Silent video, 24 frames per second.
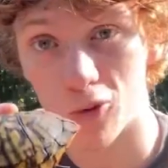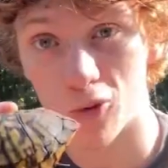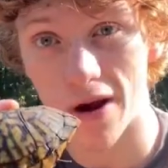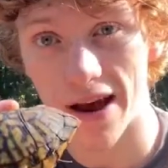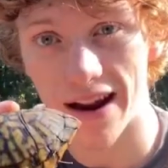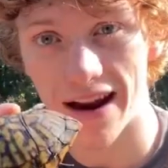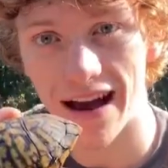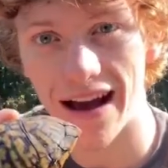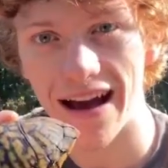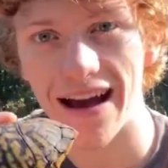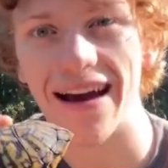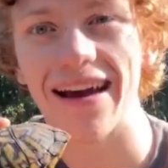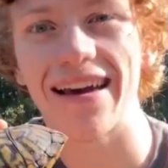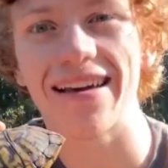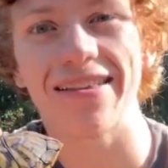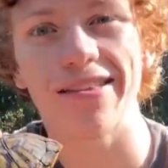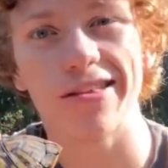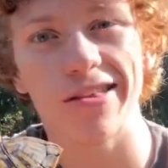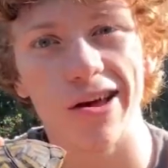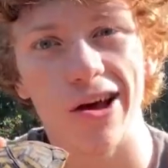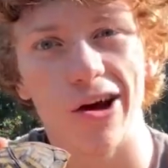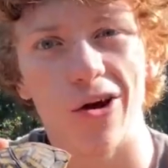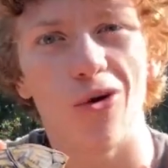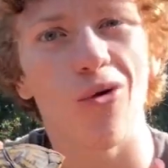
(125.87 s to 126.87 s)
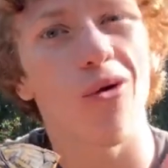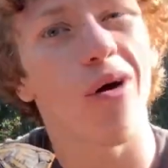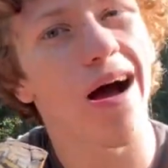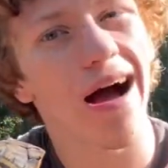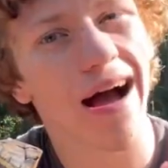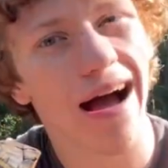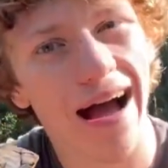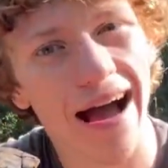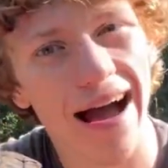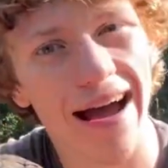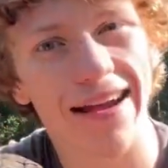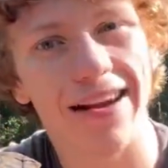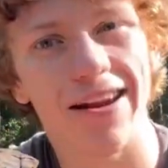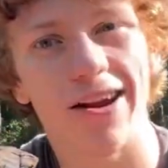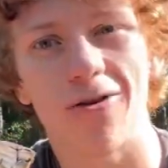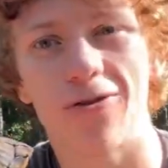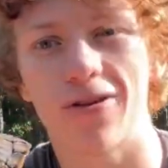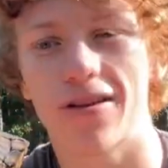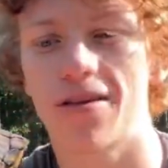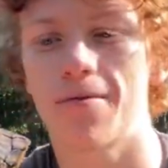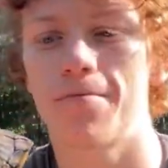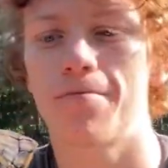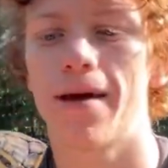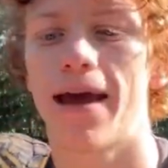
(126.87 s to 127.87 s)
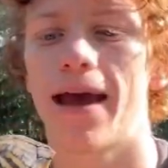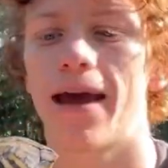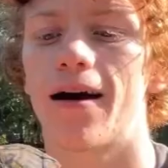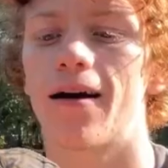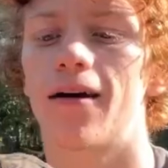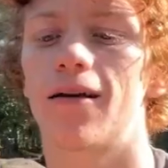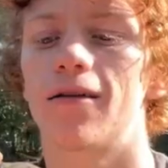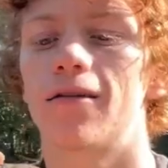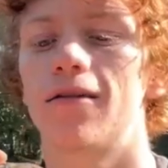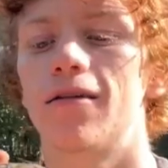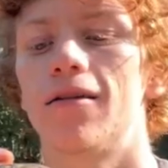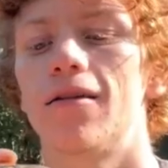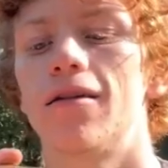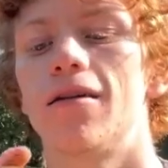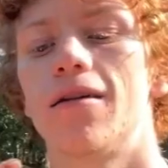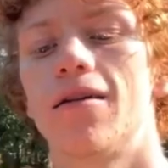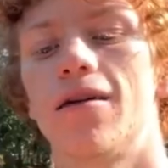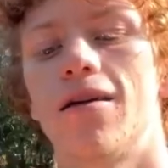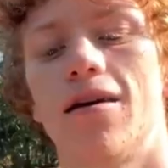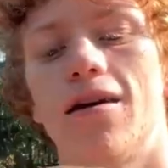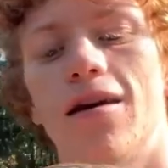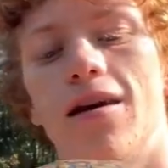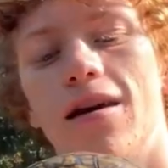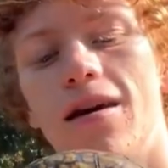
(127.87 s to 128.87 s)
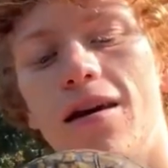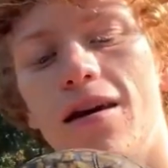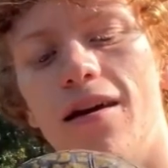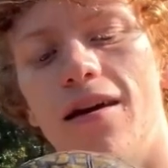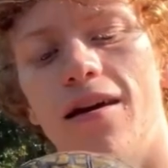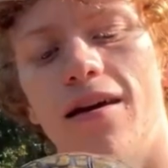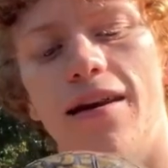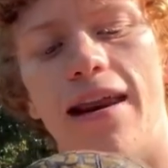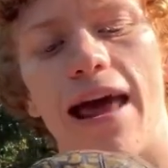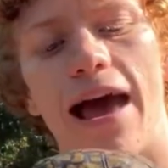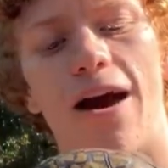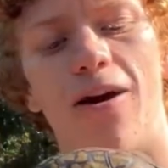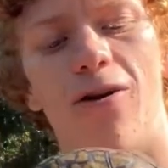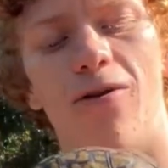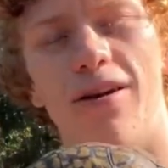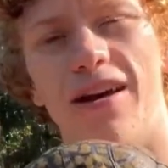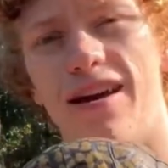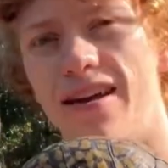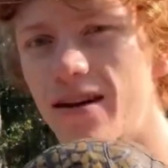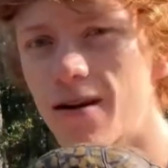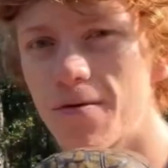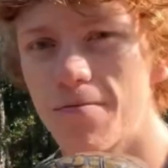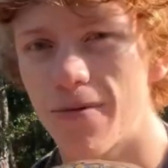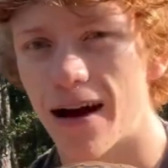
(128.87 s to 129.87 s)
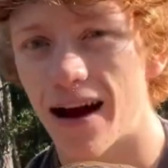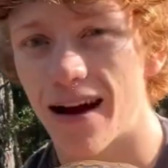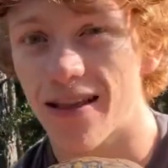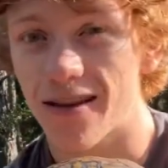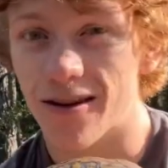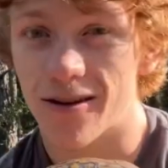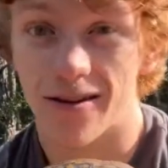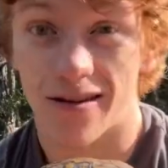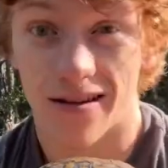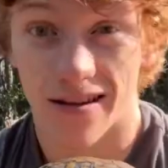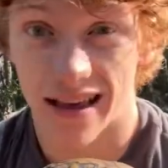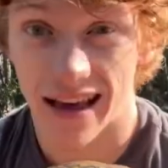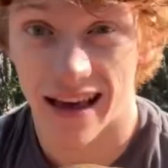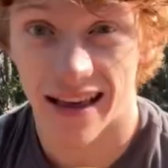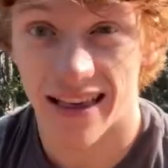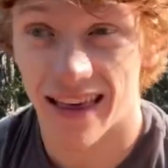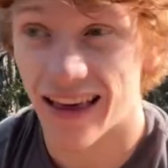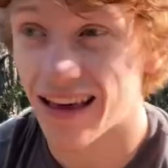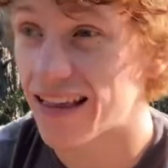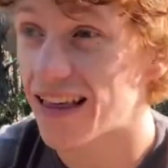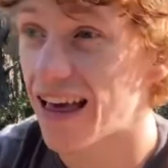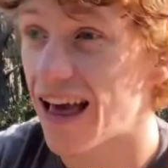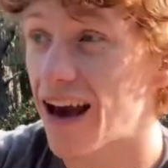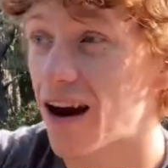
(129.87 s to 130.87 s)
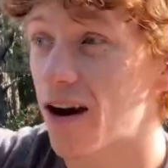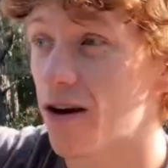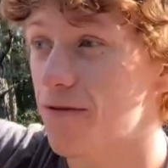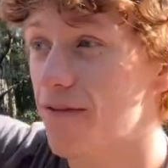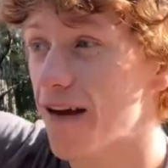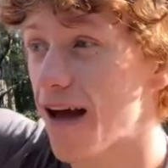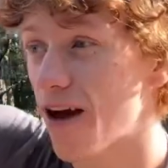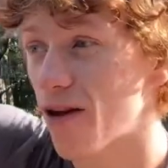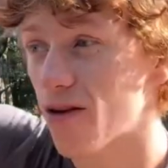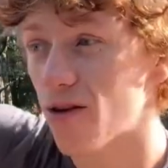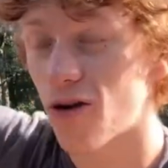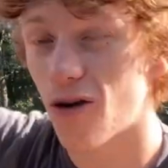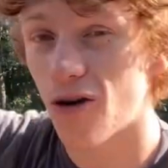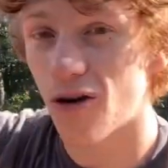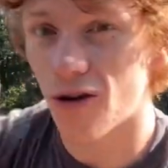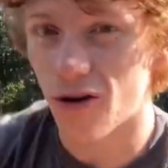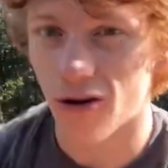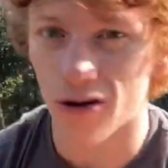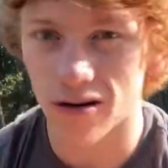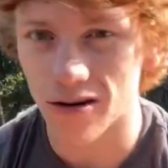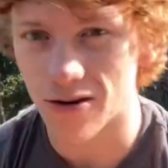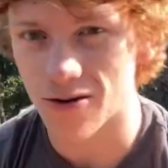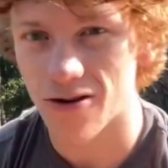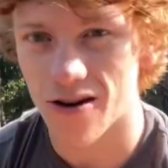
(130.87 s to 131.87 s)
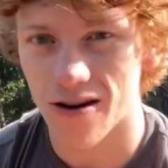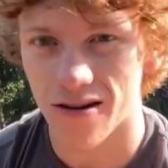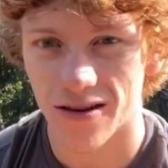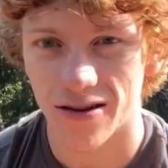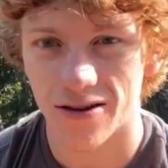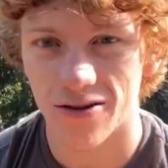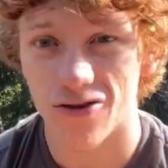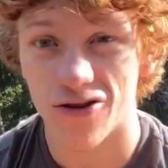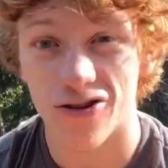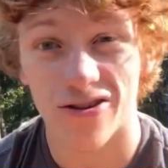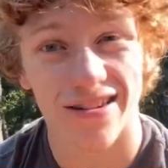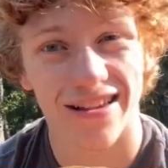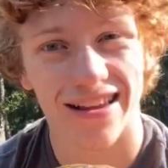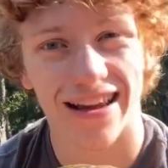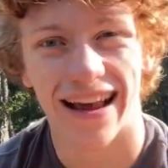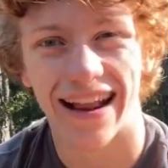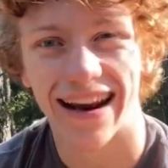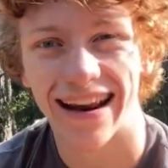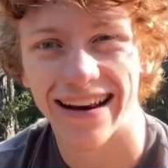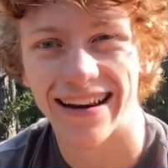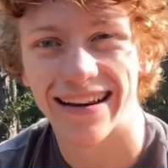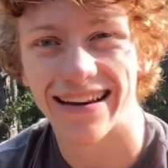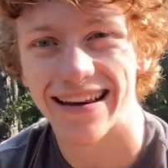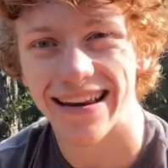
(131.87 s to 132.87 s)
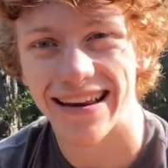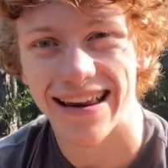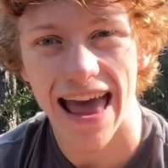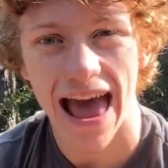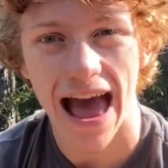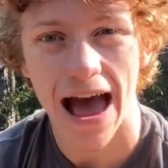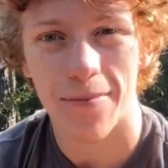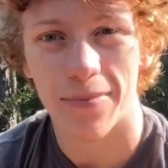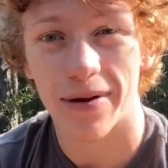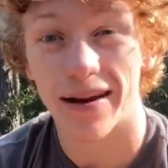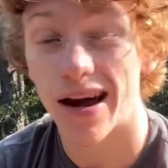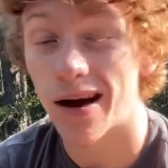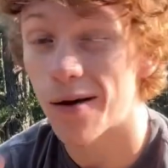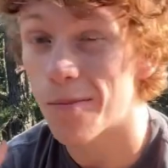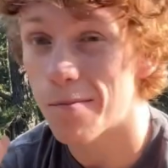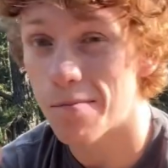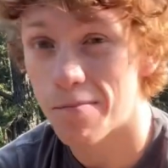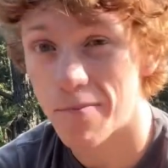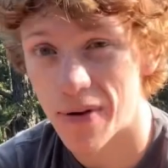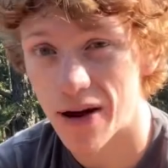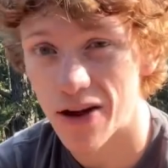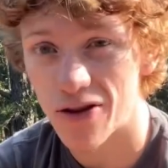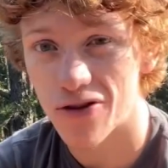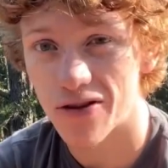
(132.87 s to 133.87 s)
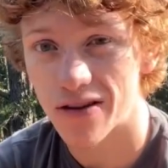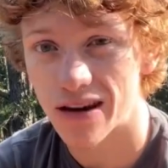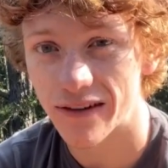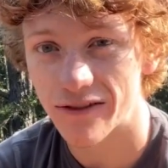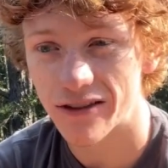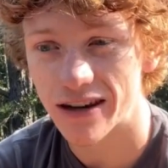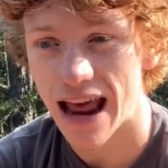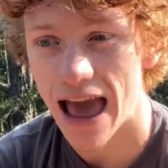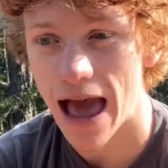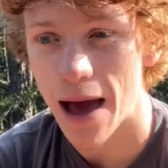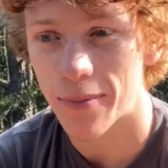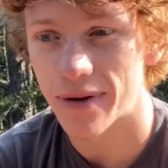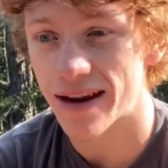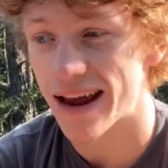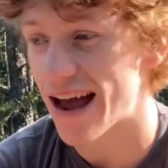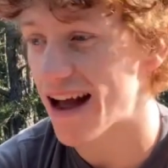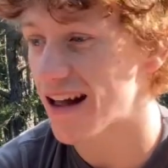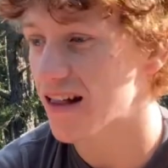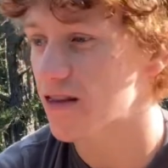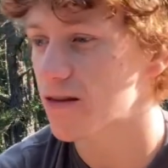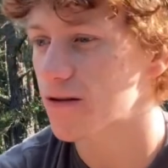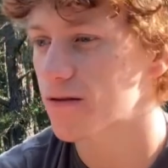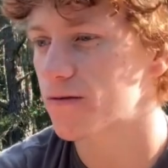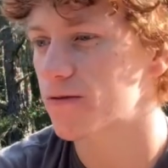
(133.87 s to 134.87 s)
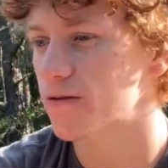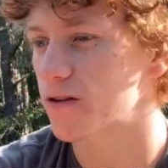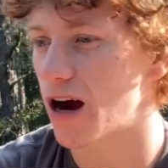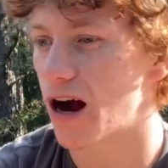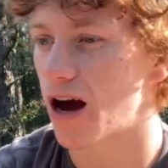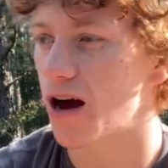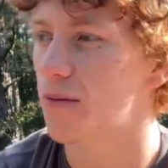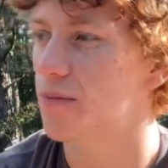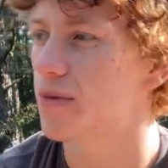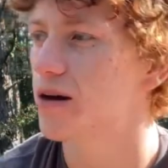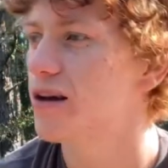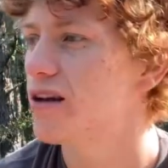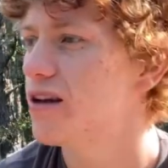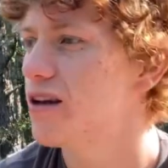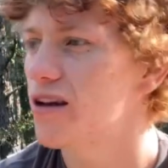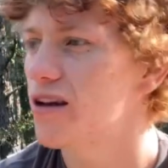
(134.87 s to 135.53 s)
red eyes, so I know it's a male. Now, eastern box turtles, as I said, are found all across New Jersey and inhabit a bunch of different habitats, from